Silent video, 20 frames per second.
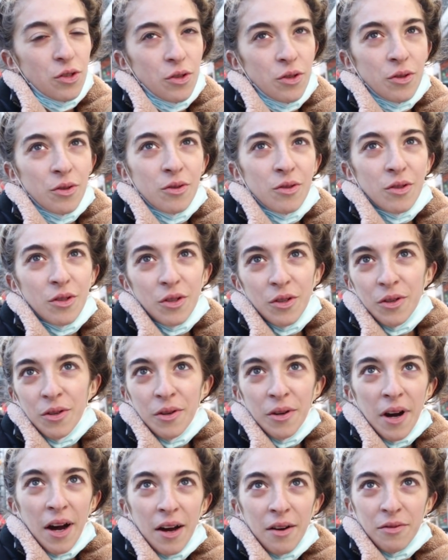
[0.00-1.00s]
soon too
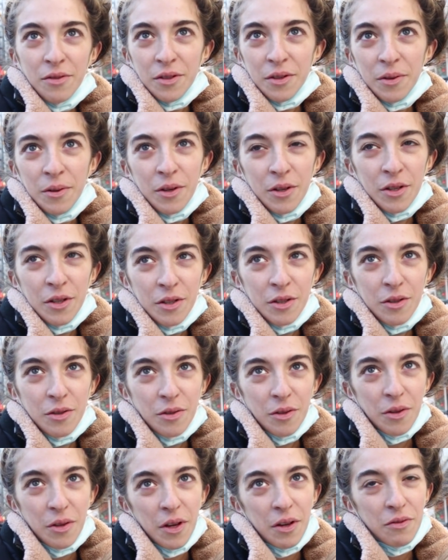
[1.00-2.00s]

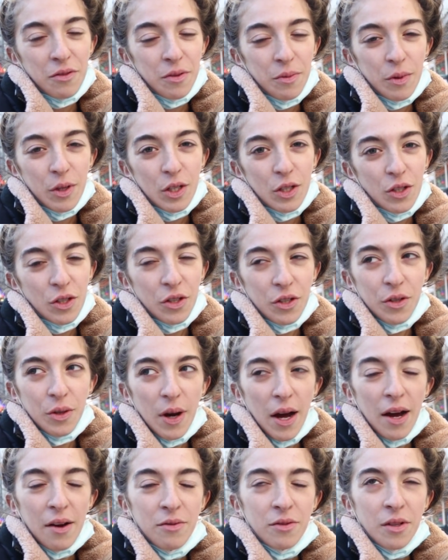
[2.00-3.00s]
afterwards, so you have to make sure
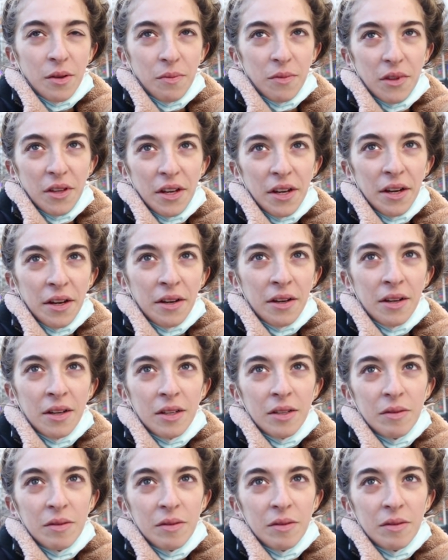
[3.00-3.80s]
you have something.